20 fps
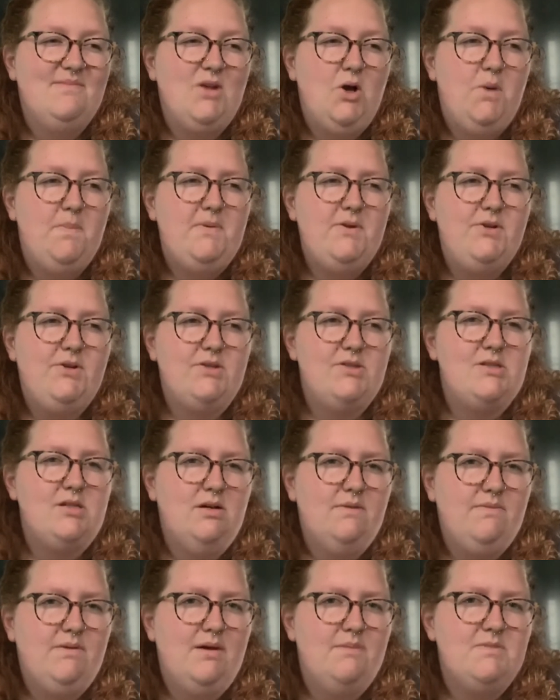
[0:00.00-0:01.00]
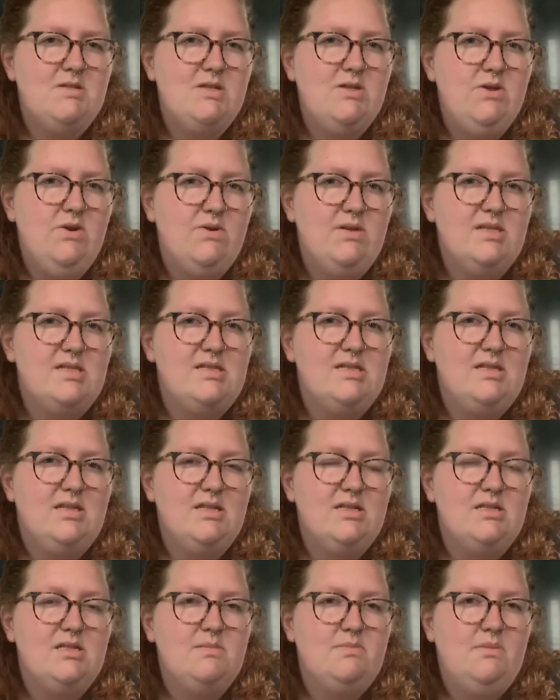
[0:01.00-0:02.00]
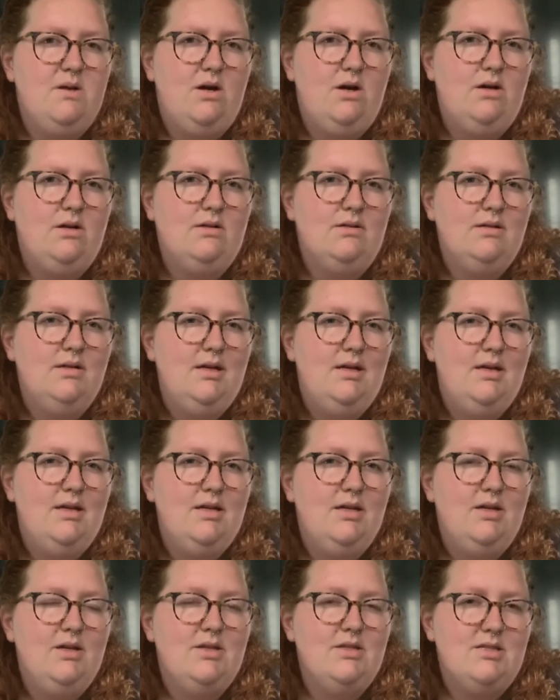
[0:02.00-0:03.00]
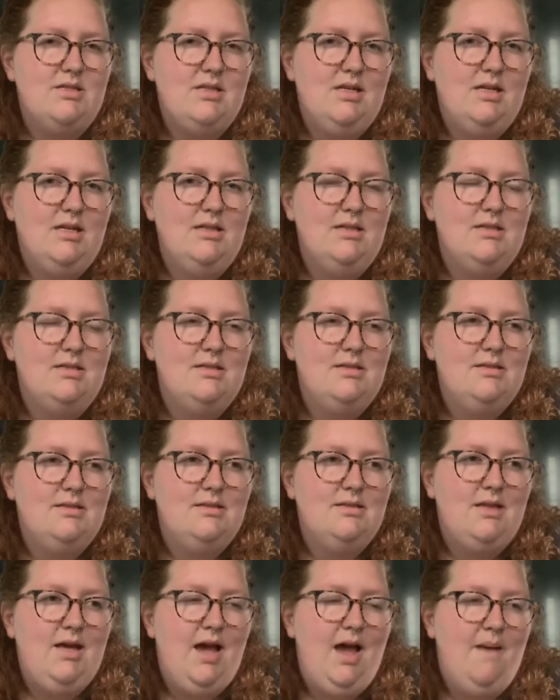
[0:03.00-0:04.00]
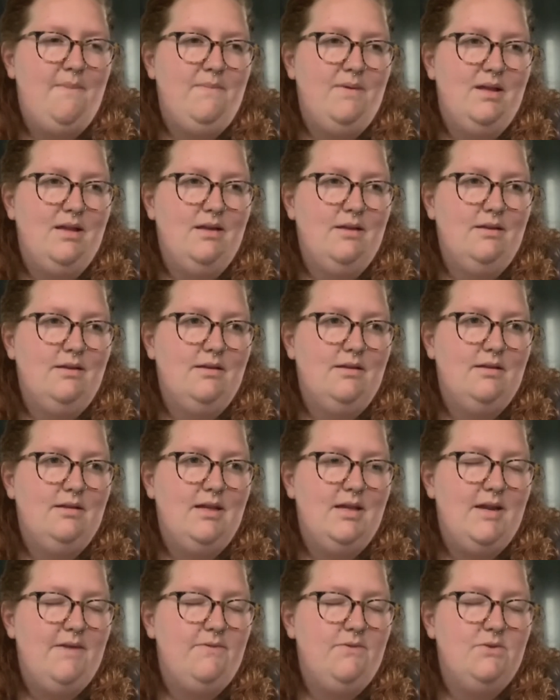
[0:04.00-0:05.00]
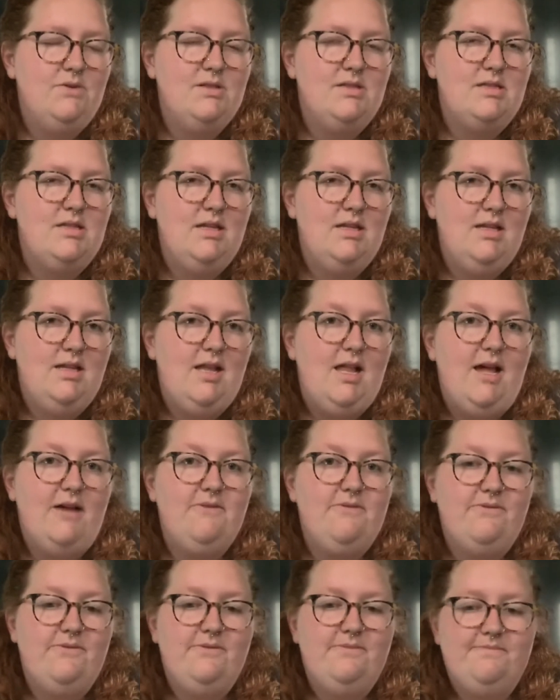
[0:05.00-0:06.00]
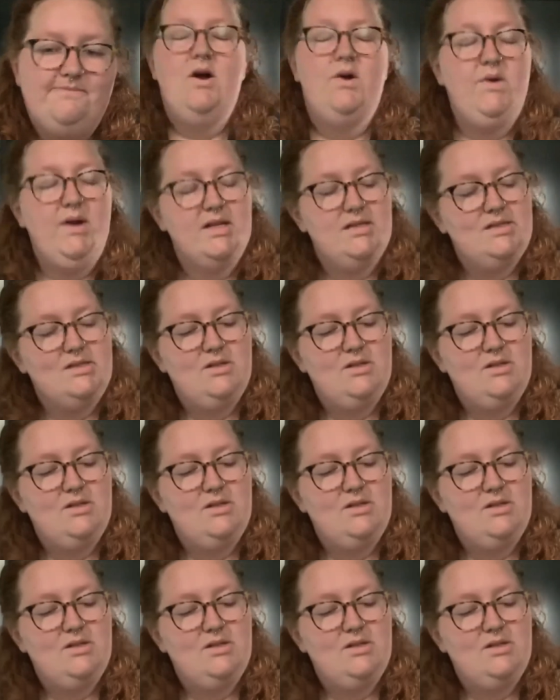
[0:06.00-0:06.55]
open yourself up to notice the small good deeds that happen in everyone's daily life. All right,